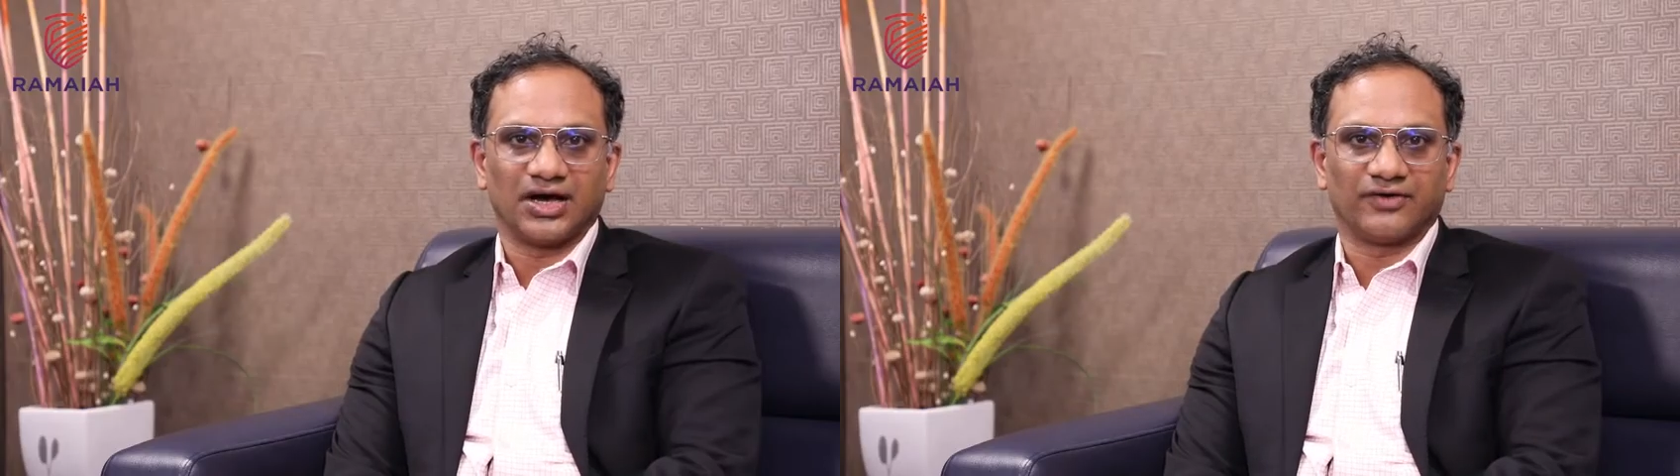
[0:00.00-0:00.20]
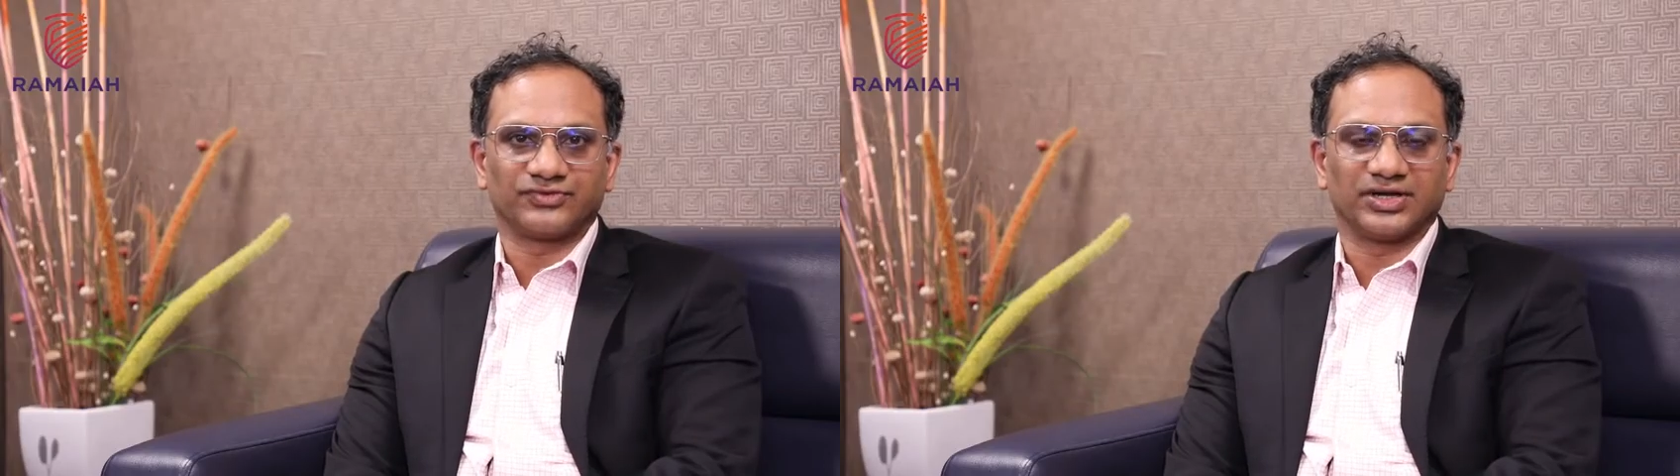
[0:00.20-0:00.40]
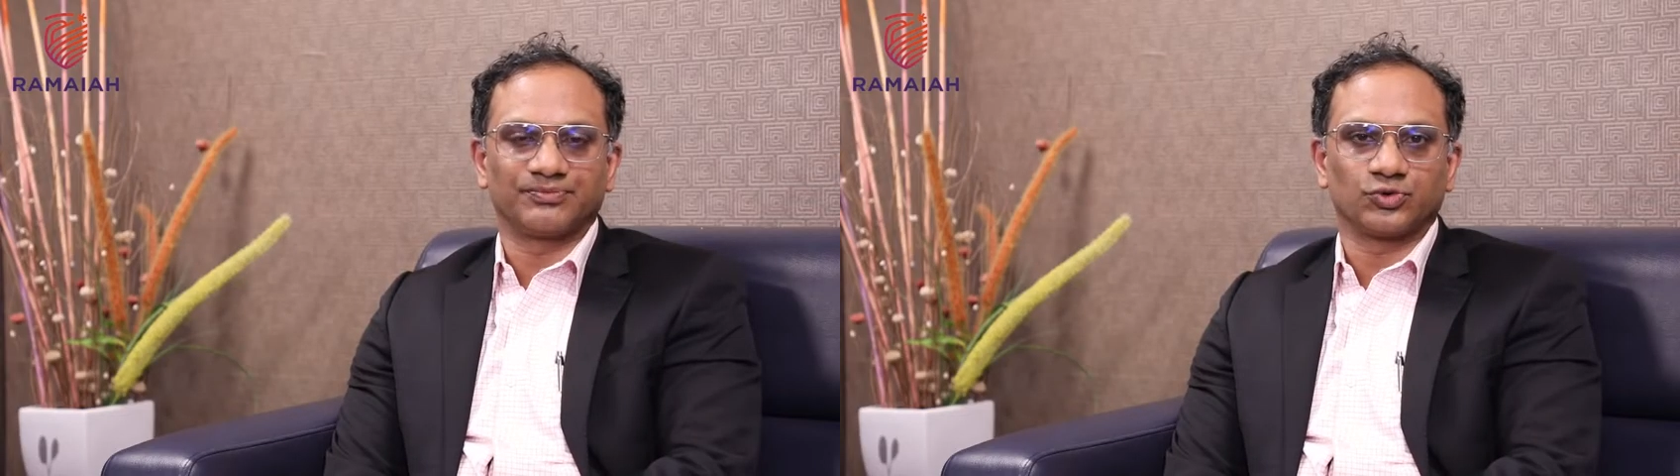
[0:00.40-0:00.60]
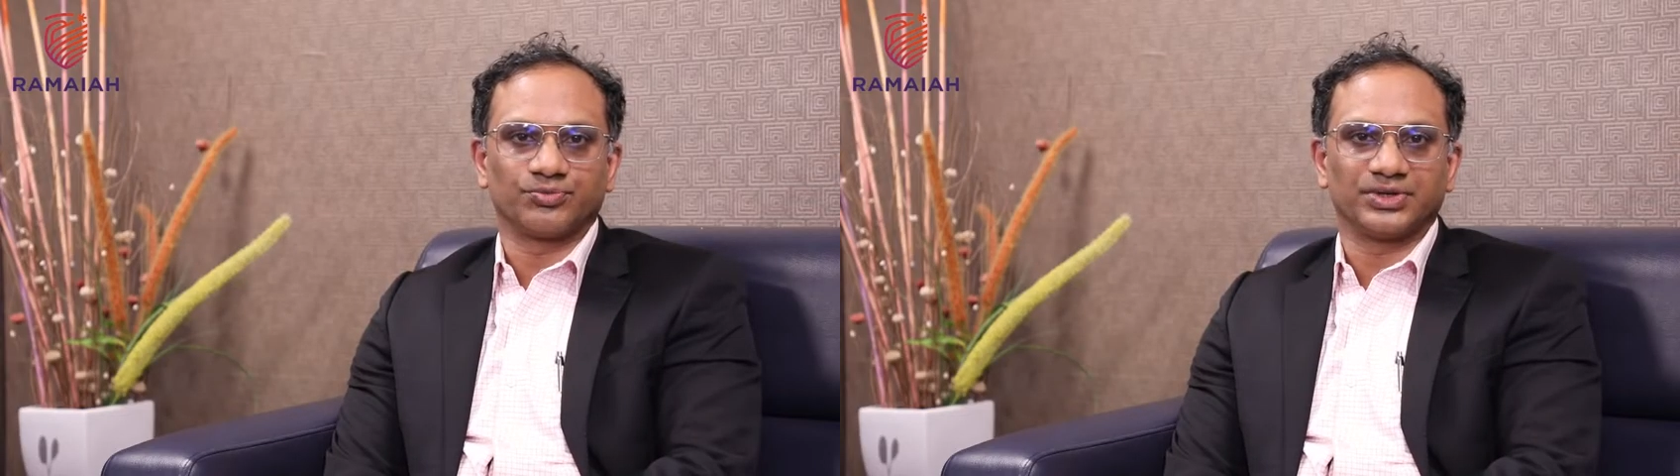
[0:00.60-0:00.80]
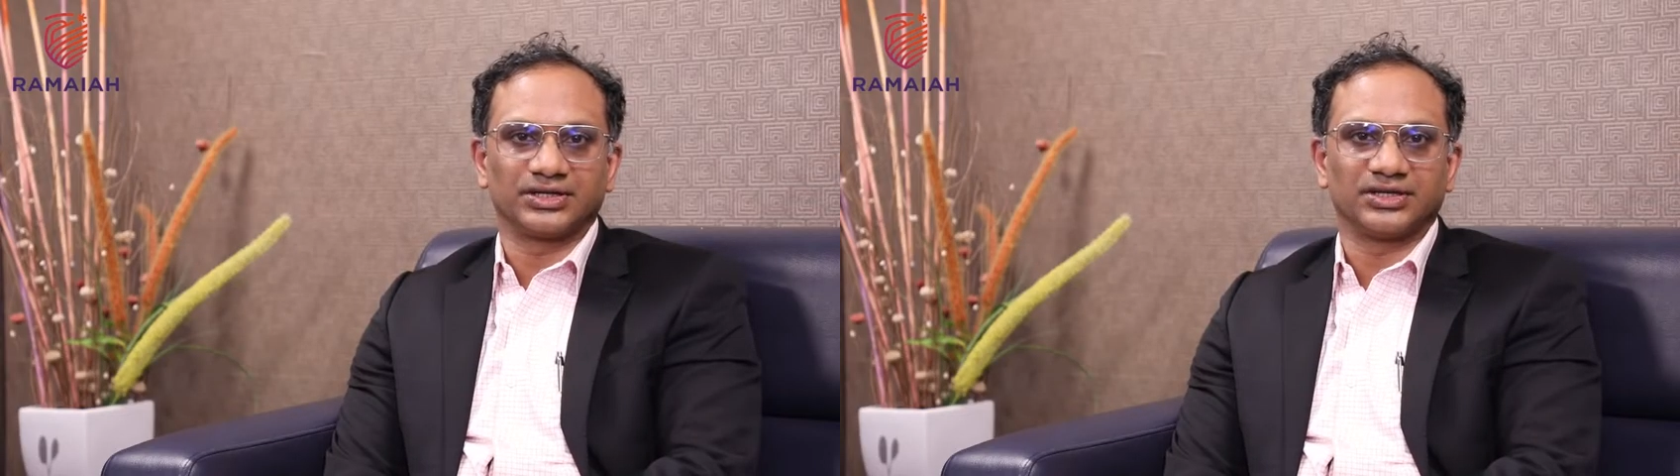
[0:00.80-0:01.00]
after
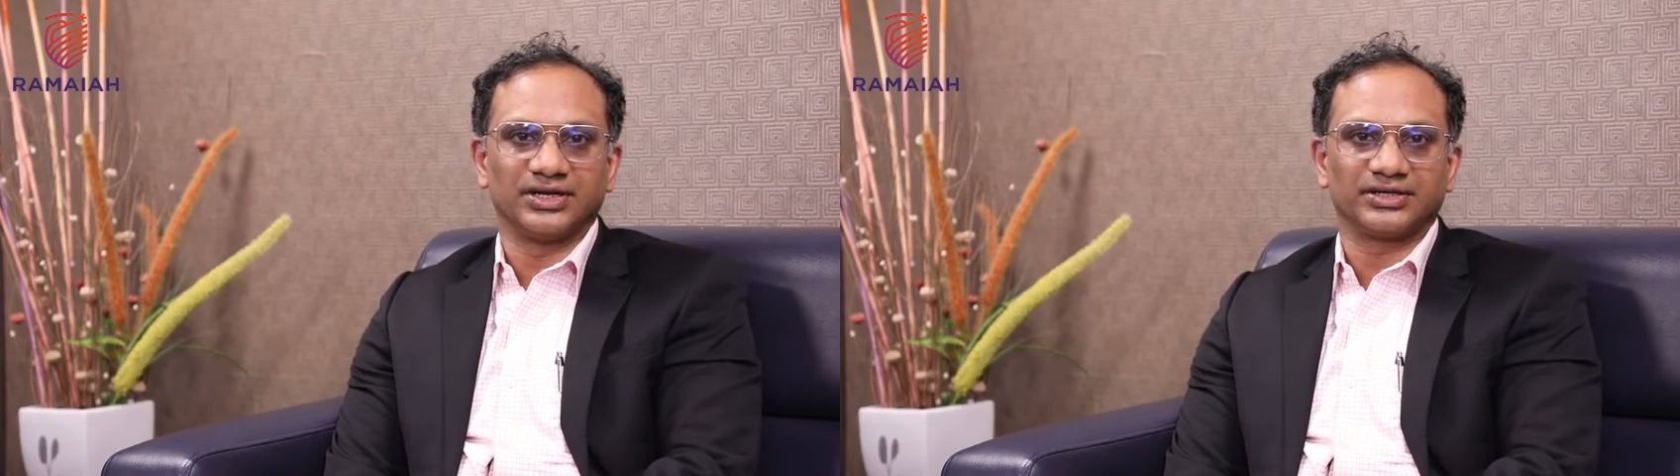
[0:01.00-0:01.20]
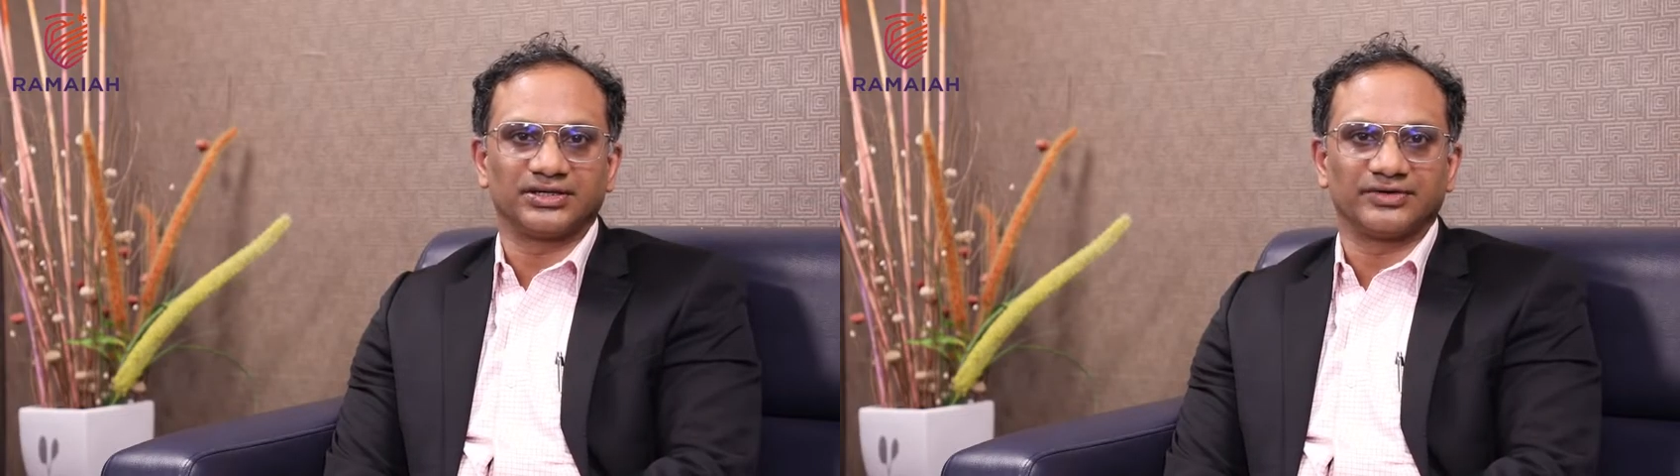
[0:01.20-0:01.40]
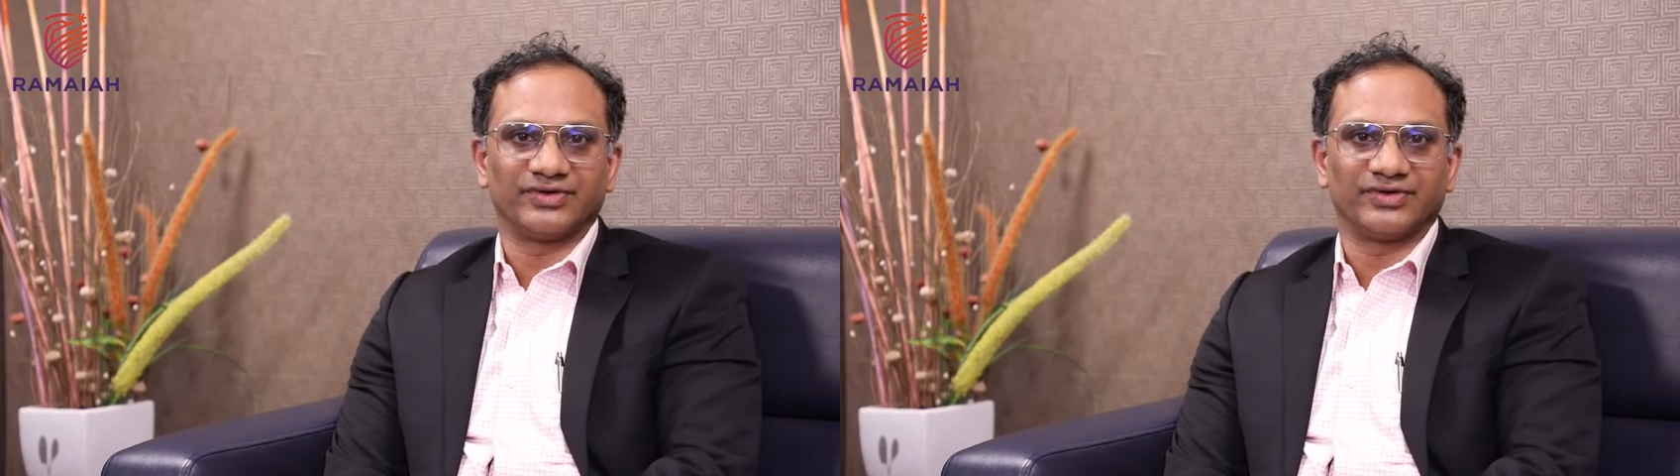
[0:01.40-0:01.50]
appropriate clinical